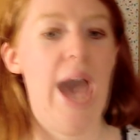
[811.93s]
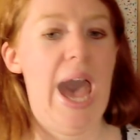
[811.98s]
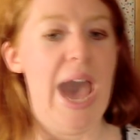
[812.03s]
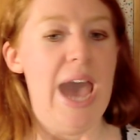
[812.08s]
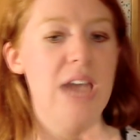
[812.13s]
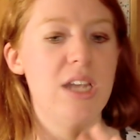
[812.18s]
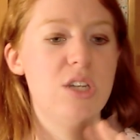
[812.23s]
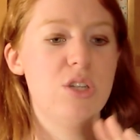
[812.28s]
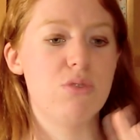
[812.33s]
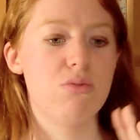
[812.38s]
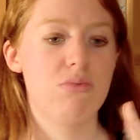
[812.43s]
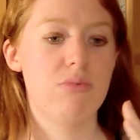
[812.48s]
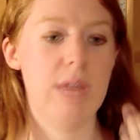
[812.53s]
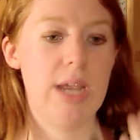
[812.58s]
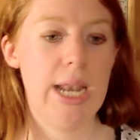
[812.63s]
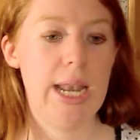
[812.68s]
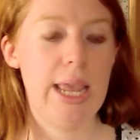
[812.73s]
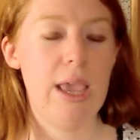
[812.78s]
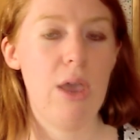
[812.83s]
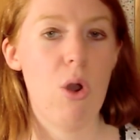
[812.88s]
and
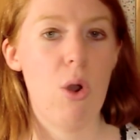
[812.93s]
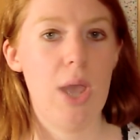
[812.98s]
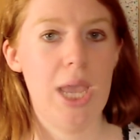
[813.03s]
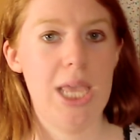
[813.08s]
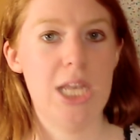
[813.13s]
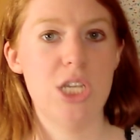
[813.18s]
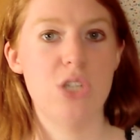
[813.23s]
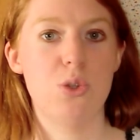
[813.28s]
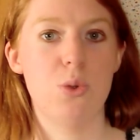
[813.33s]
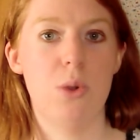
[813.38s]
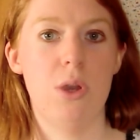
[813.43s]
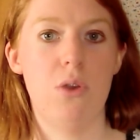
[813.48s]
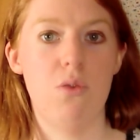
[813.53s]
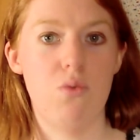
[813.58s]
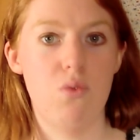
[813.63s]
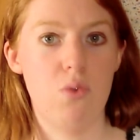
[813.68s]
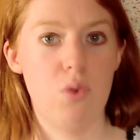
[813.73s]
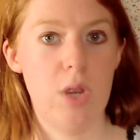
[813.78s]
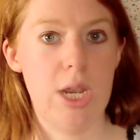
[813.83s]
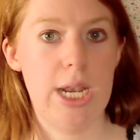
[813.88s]
really got into it
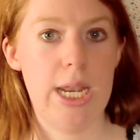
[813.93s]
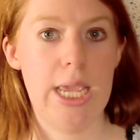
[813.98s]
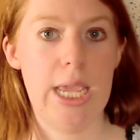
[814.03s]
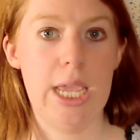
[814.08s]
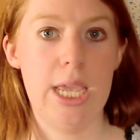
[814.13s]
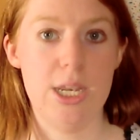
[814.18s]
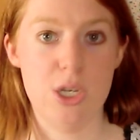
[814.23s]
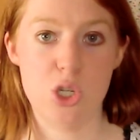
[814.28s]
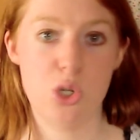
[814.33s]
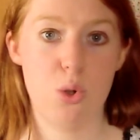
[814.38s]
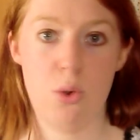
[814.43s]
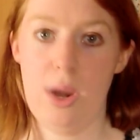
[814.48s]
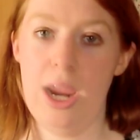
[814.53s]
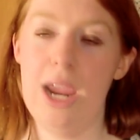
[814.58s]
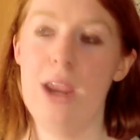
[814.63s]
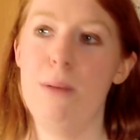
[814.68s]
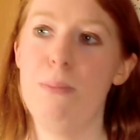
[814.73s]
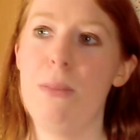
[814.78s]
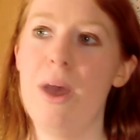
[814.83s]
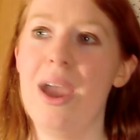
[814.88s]
and really
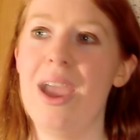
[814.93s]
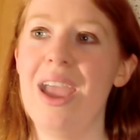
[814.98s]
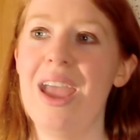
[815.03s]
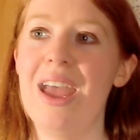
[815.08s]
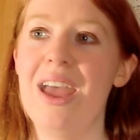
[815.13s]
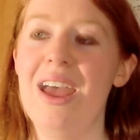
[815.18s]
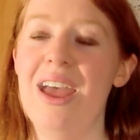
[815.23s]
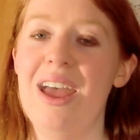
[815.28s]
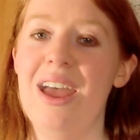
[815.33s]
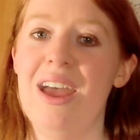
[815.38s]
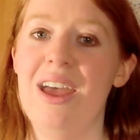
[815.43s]
intrigued by it,